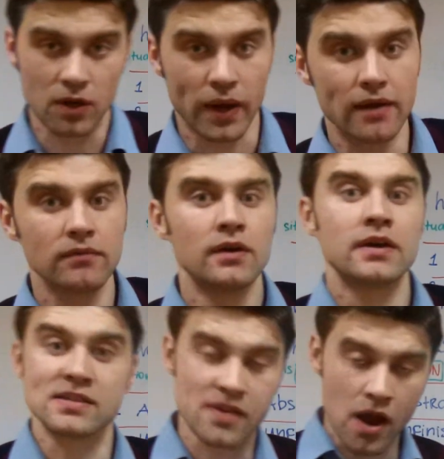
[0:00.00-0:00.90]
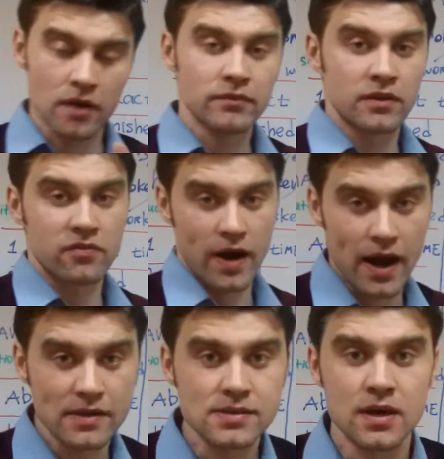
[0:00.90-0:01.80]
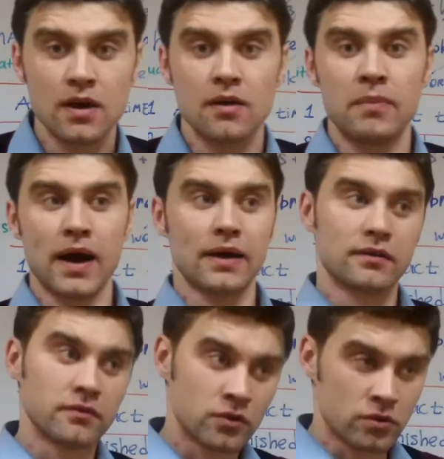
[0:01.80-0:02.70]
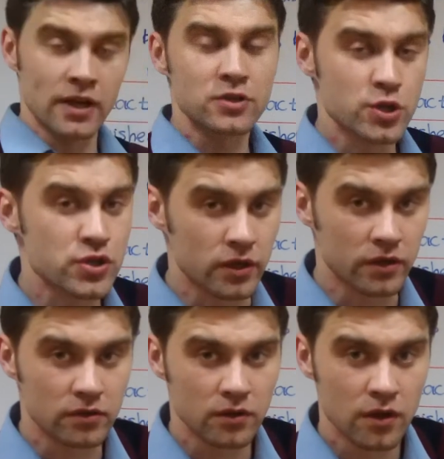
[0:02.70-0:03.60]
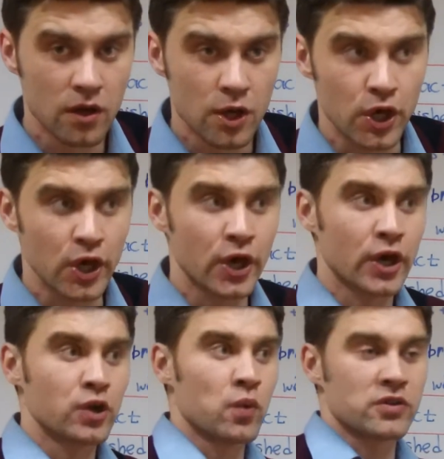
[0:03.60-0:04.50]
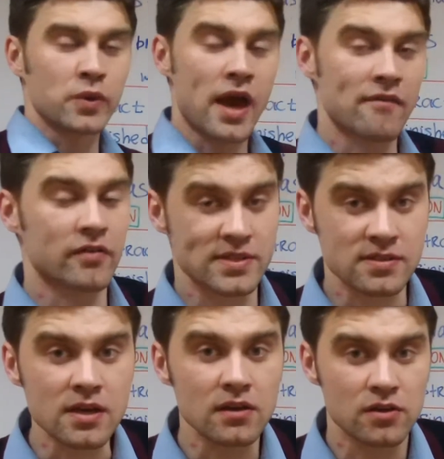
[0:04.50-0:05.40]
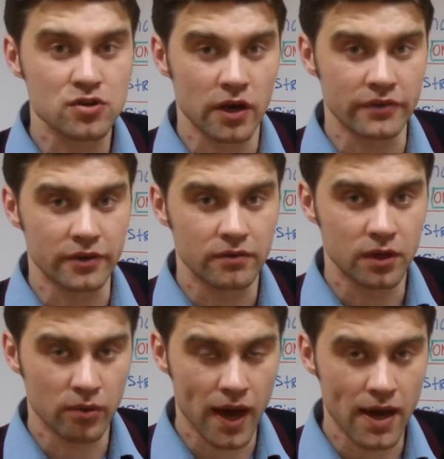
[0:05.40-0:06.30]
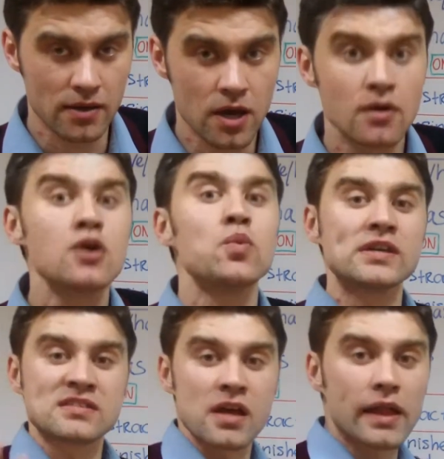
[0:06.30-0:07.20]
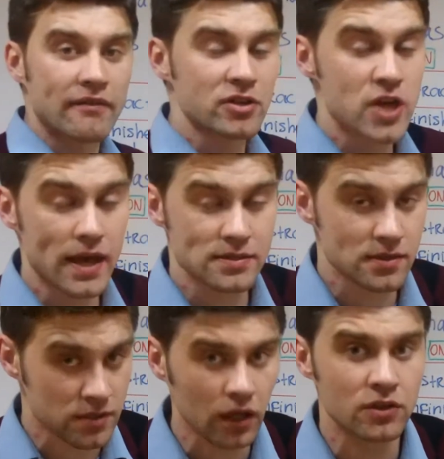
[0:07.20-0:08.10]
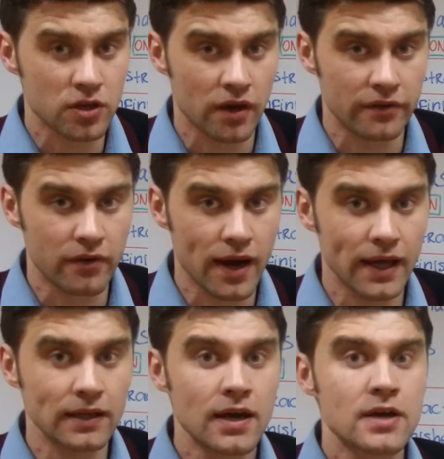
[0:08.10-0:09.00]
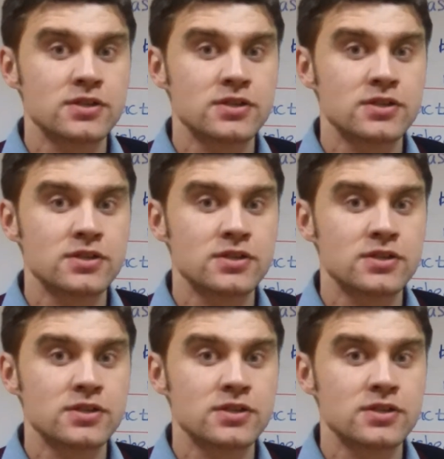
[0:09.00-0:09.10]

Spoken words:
Okay, he's there in France, but you're interested in whether we have ever seen each other, okay? We still have a chance to see each other, right?